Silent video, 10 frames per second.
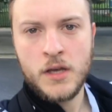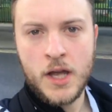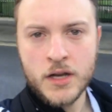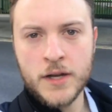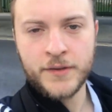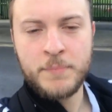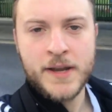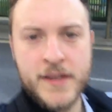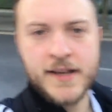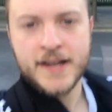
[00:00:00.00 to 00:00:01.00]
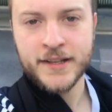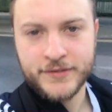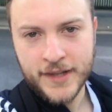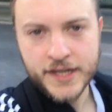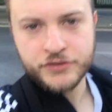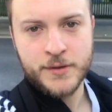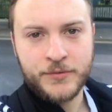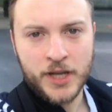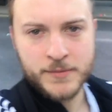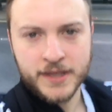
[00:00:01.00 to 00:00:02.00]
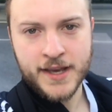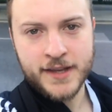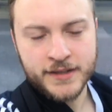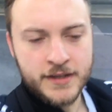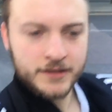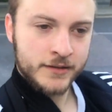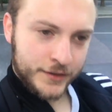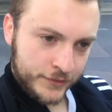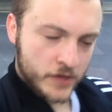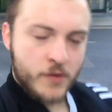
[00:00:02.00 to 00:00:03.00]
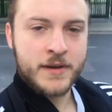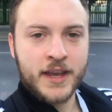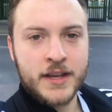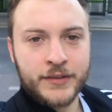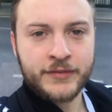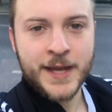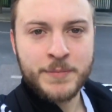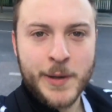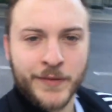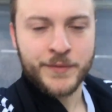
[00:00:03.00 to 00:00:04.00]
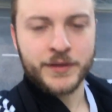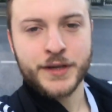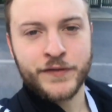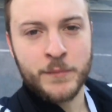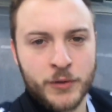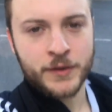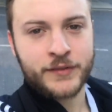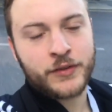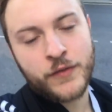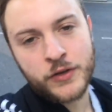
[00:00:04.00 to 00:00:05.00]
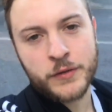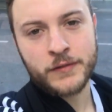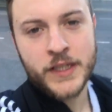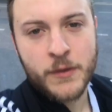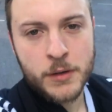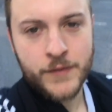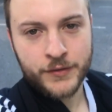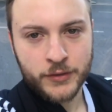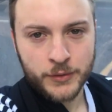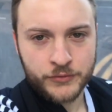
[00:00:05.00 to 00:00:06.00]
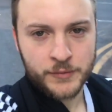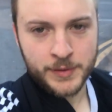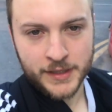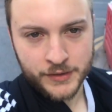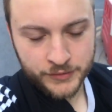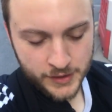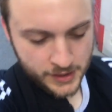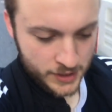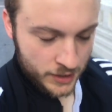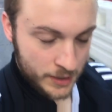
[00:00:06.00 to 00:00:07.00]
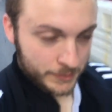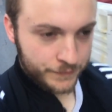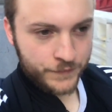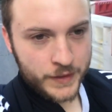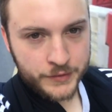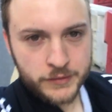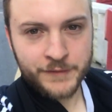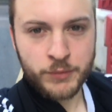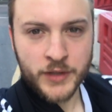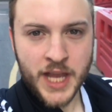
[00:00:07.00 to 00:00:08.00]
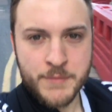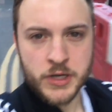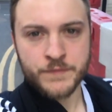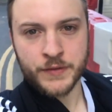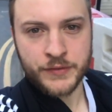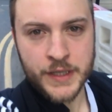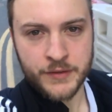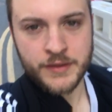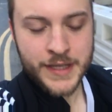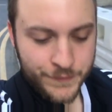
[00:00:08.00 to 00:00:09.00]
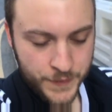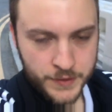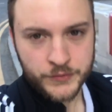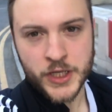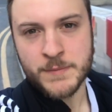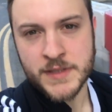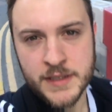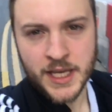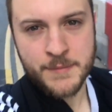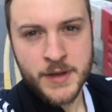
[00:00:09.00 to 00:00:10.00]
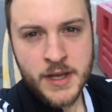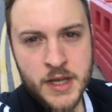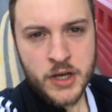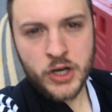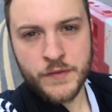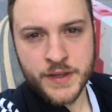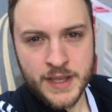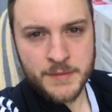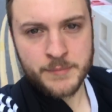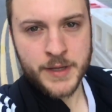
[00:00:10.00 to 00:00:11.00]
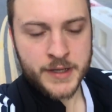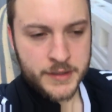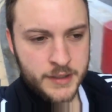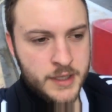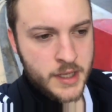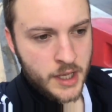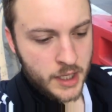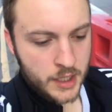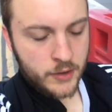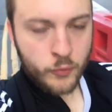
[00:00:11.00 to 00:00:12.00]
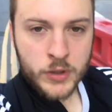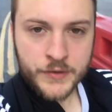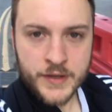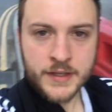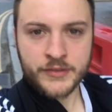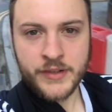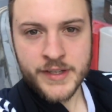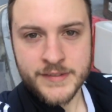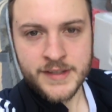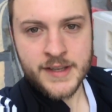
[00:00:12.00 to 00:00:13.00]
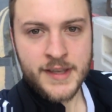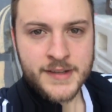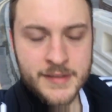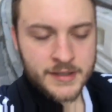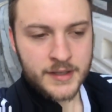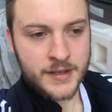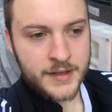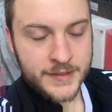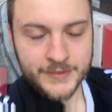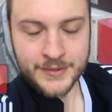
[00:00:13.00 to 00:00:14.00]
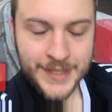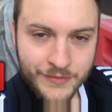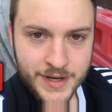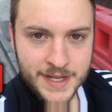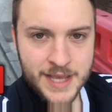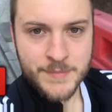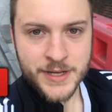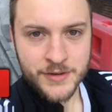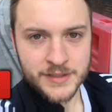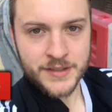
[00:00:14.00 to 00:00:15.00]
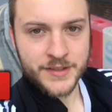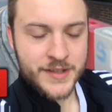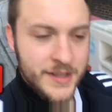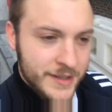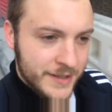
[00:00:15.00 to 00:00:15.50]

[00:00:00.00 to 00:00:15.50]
Hi guys, it's Ben here and it's day trip time again. This time I'm making a step up from non-league football. It's of course Liverpool versus Crystal Palace. My first Liverpool game of the season, the first home league game of the campaign. What an exciting day ahead. It's 7 a.m. here in London.